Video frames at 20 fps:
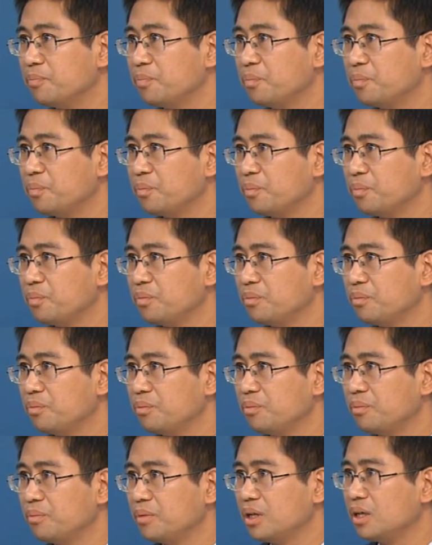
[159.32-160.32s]
KMT would
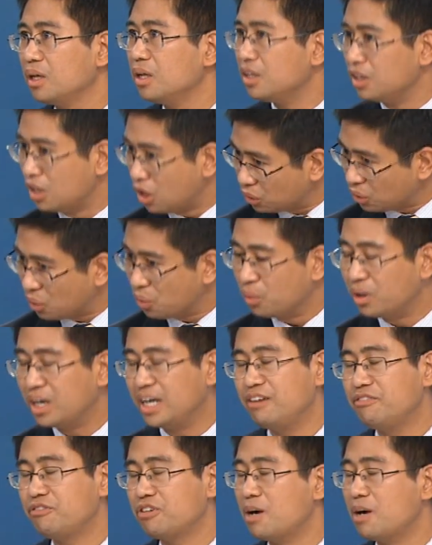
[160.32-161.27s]
be able to win? Not only campaign.